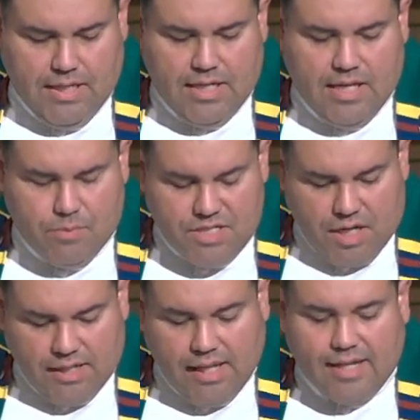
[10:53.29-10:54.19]
It was
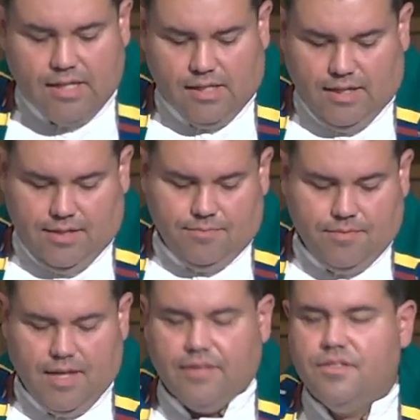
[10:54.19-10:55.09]
unlikely
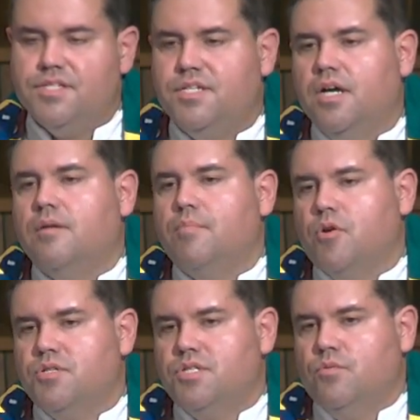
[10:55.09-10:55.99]
that this young
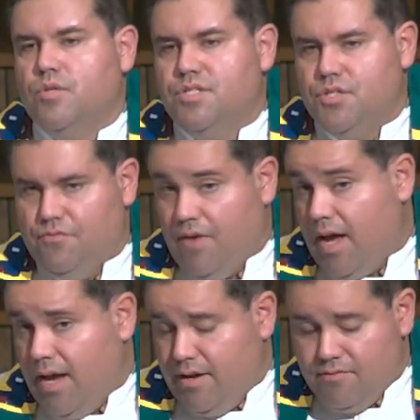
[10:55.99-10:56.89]
person would
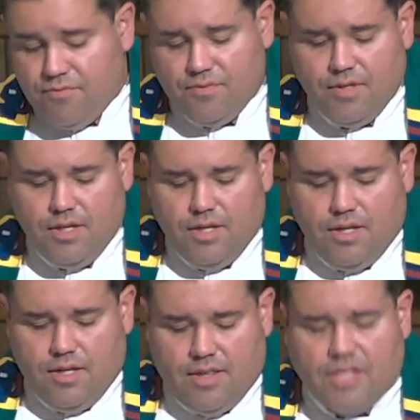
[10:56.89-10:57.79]
survive.
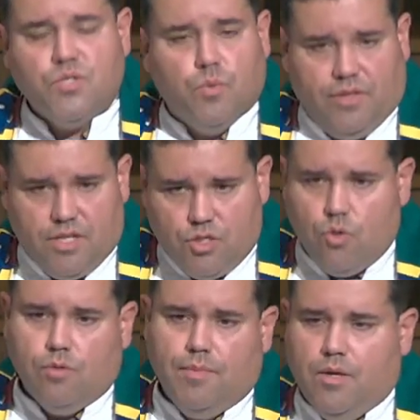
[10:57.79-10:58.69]
That's what they
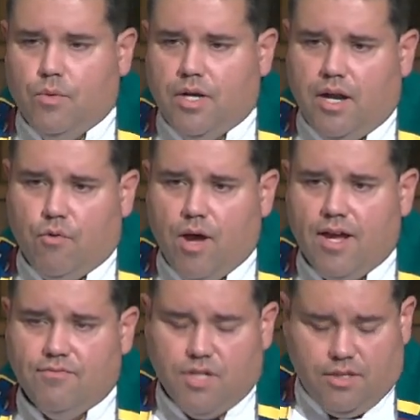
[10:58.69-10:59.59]
told me when I
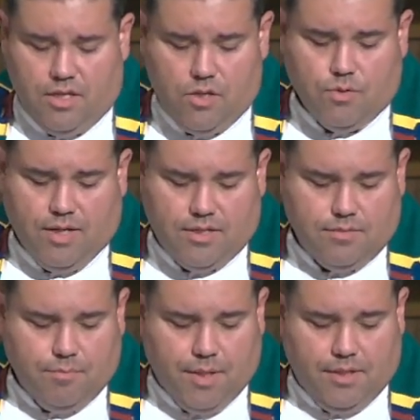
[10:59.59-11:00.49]
arrived on the unit,
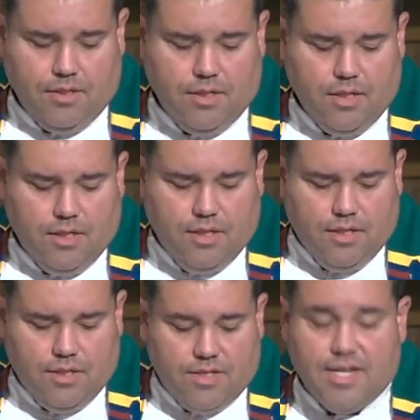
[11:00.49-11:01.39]
but
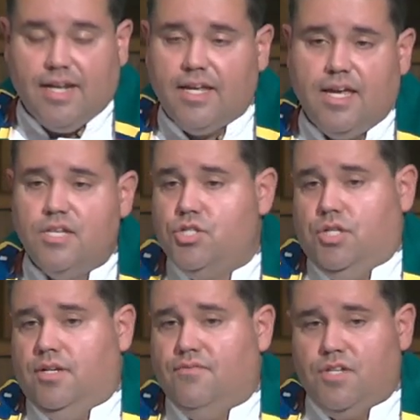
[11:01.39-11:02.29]
the dedication of the